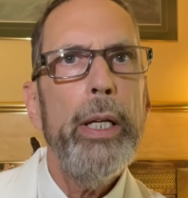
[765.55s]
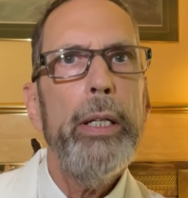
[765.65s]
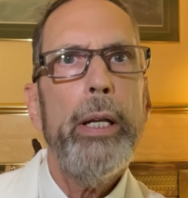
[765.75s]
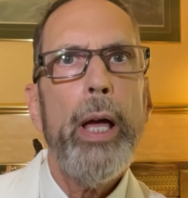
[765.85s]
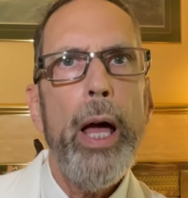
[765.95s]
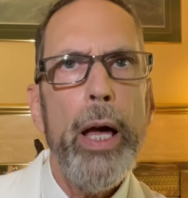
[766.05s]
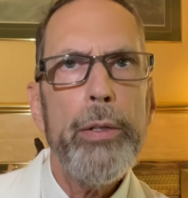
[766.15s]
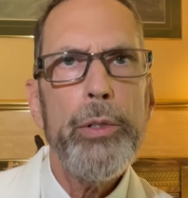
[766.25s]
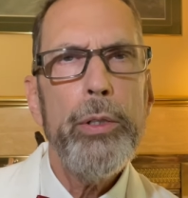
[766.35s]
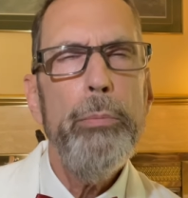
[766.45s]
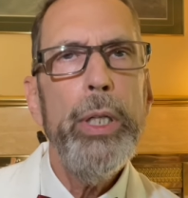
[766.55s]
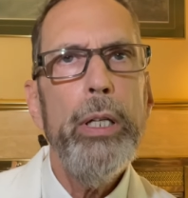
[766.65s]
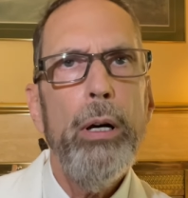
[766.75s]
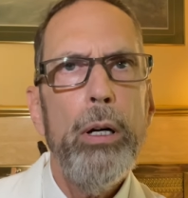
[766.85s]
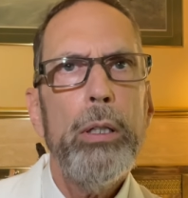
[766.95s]
It has to be
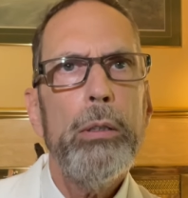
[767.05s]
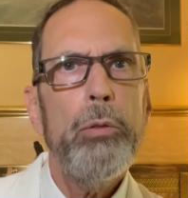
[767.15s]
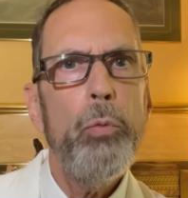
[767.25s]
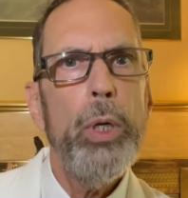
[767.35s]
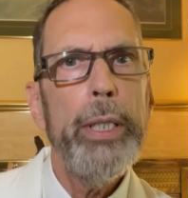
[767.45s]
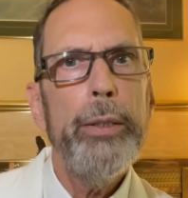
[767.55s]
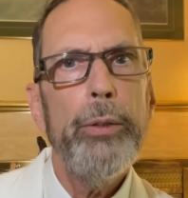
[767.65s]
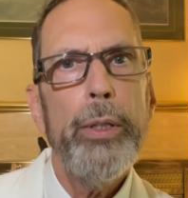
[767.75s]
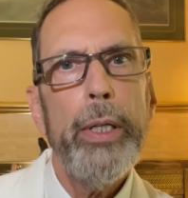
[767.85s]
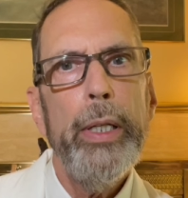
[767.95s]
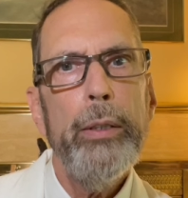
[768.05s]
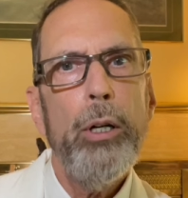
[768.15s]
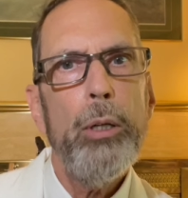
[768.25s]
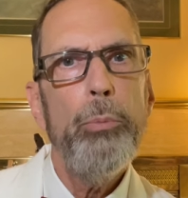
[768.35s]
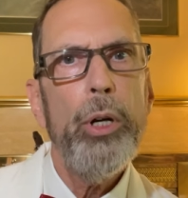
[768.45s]
hardwired in
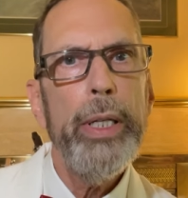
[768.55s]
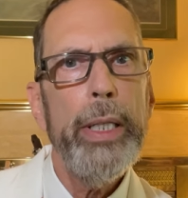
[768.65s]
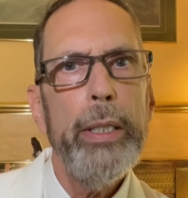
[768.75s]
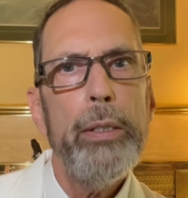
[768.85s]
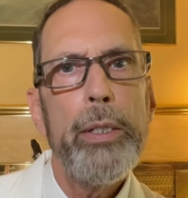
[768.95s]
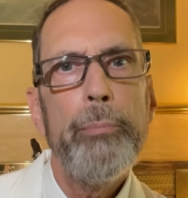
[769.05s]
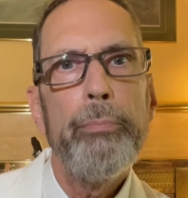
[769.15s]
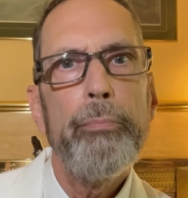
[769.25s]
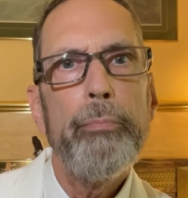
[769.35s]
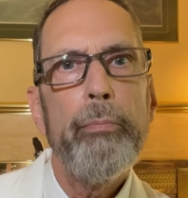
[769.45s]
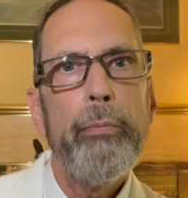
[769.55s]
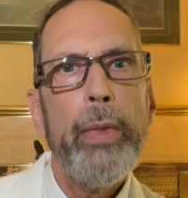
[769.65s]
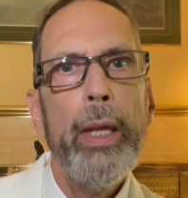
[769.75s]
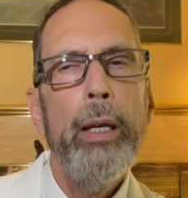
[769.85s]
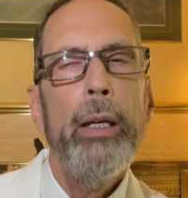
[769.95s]
our brains.
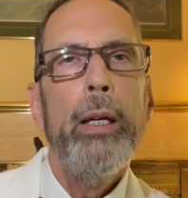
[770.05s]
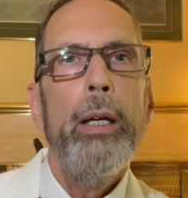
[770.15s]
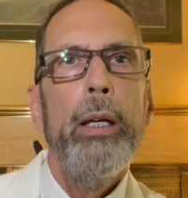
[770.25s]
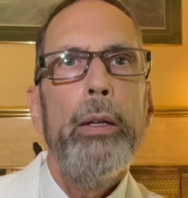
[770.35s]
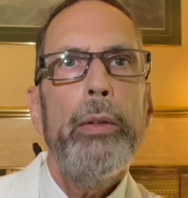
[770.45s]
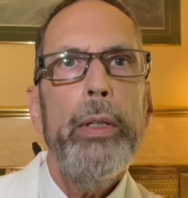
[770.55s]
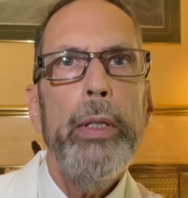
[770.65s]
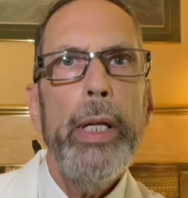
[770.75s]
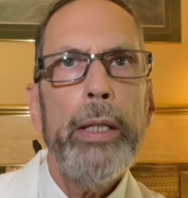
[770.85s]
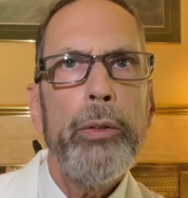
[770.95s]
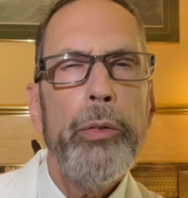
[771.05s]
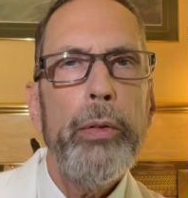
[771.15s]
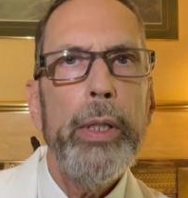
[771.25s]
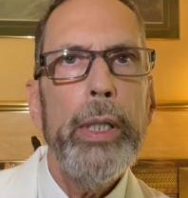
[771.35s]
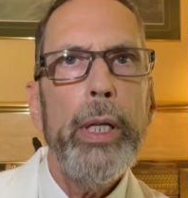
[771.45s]
The next
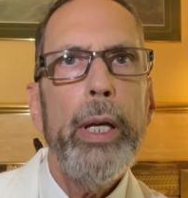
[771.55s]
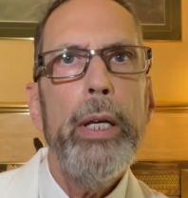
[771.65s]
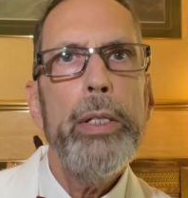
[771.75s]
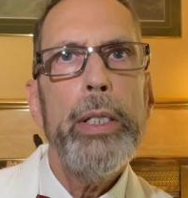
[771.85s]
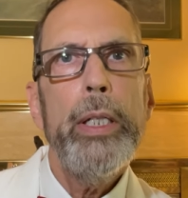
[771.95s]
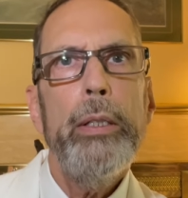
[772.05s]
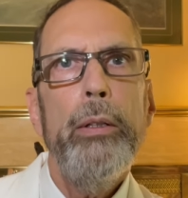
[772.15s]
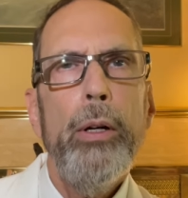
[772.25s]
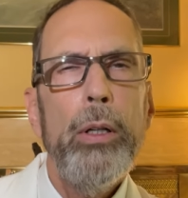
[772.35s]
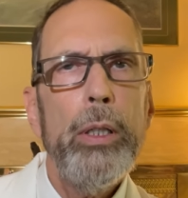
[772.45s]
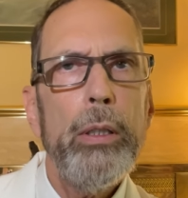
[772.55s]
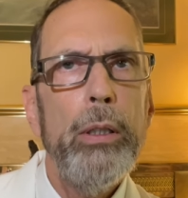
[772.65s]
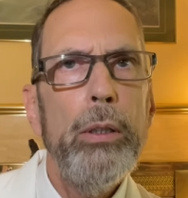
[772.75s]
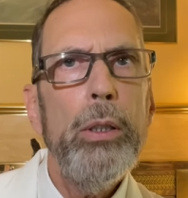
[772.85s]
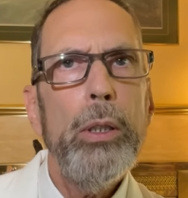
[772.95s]
thing is that not
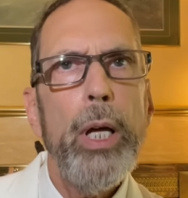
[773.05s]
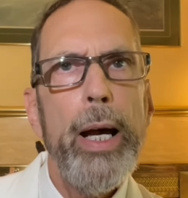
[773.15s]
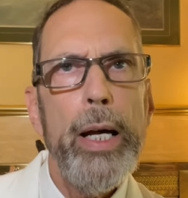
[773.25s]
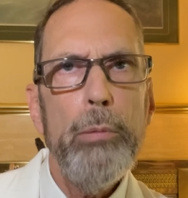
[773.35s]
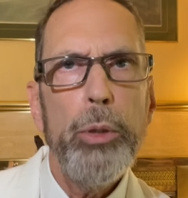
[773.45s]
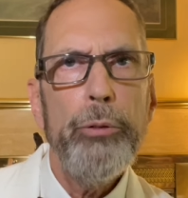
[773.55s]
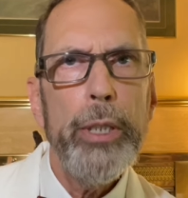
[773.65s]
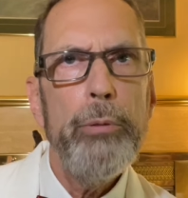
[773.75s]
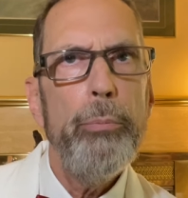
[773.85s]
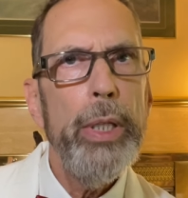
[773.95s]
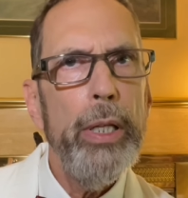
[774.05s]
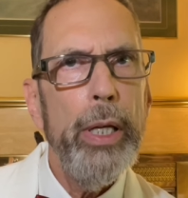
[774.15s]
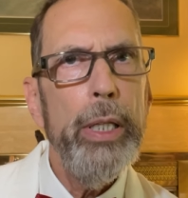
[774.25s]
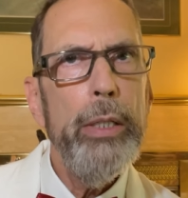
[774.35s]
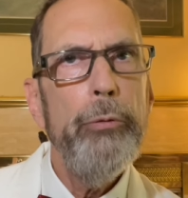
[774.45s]
all aberrant
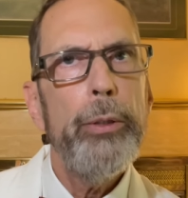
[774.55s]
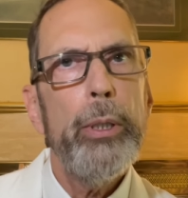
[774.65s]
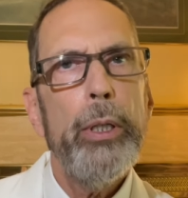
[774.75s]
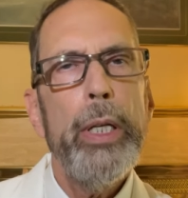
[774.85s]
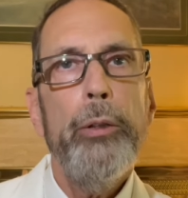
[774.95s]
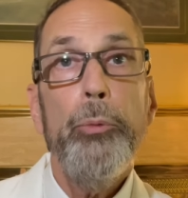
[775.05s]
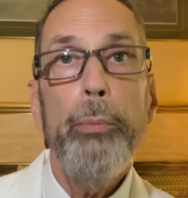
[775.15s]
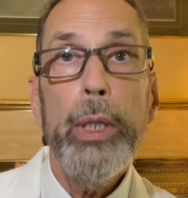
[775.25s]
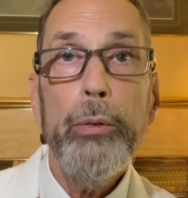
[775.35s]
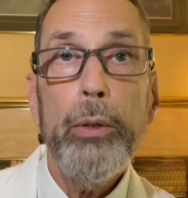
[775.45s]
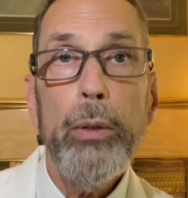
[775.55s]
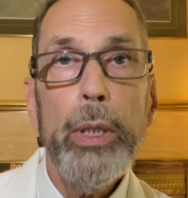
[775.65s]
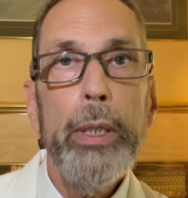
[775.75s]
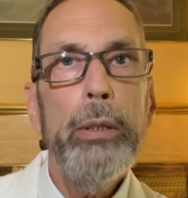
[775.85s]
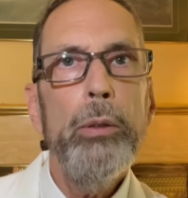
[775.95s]
behavior is
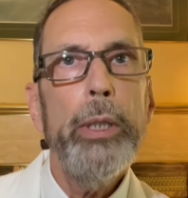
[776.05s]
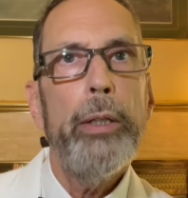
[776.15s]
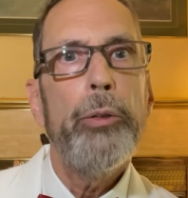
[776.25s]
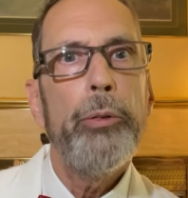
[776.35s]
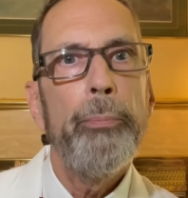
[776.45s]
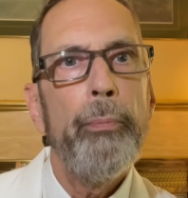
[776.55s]
mental illness.